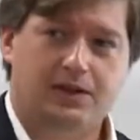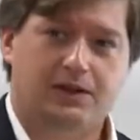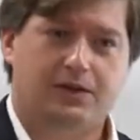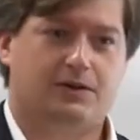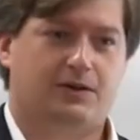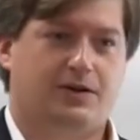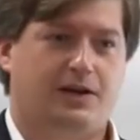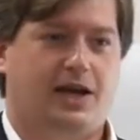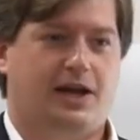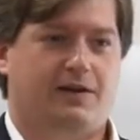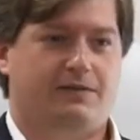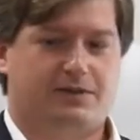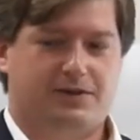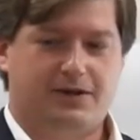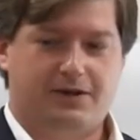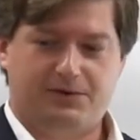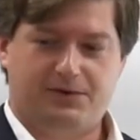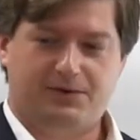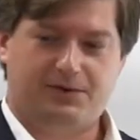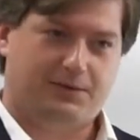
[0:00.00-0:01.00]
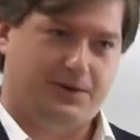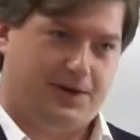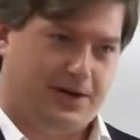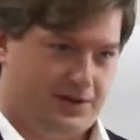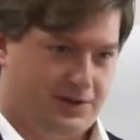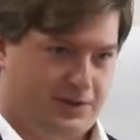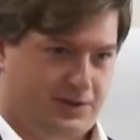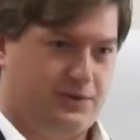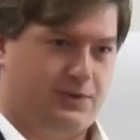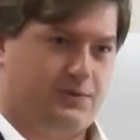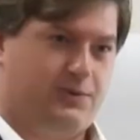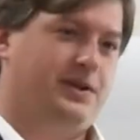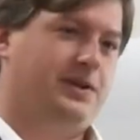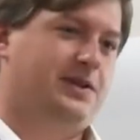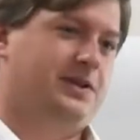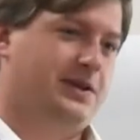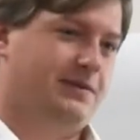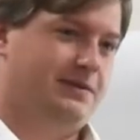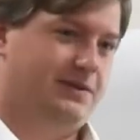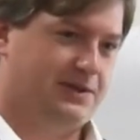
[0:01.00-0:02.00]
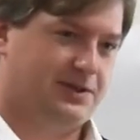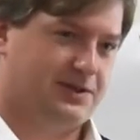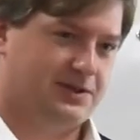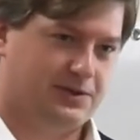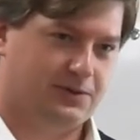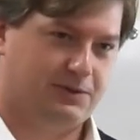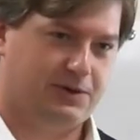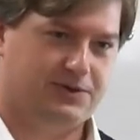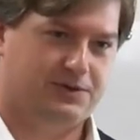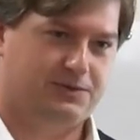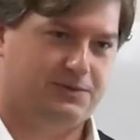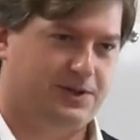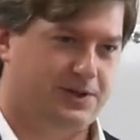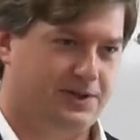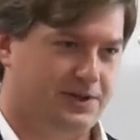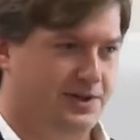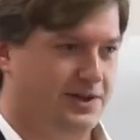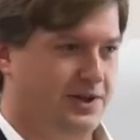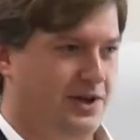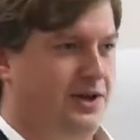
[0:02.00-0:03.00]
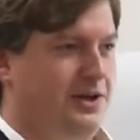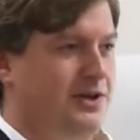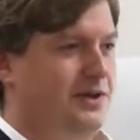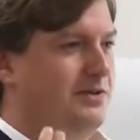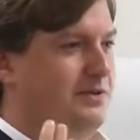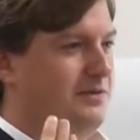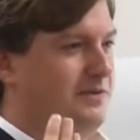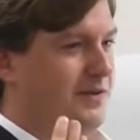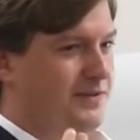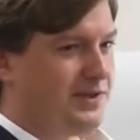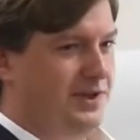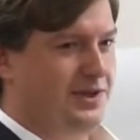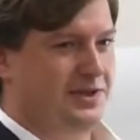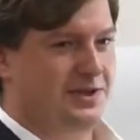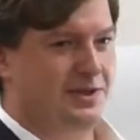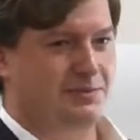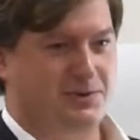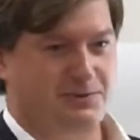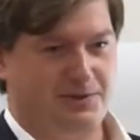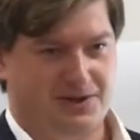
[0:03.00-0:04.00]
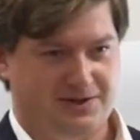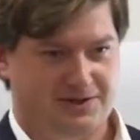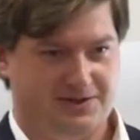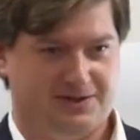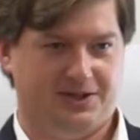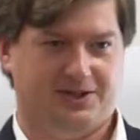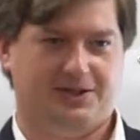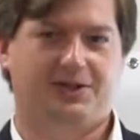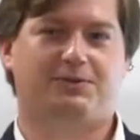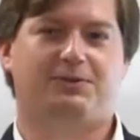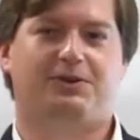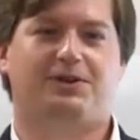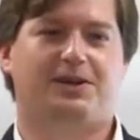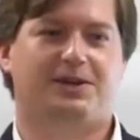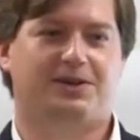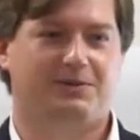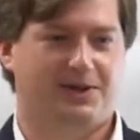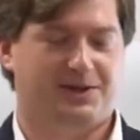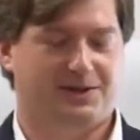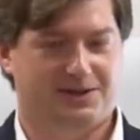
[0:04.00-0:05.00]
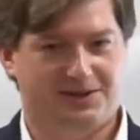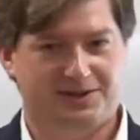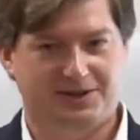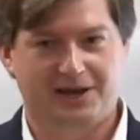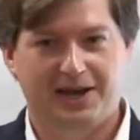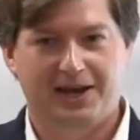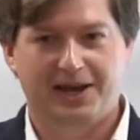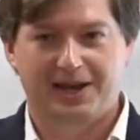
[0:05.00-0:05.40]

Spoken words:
you're going to have governor's race, 27 congressional races, 150 assembly races, 63 Senate races,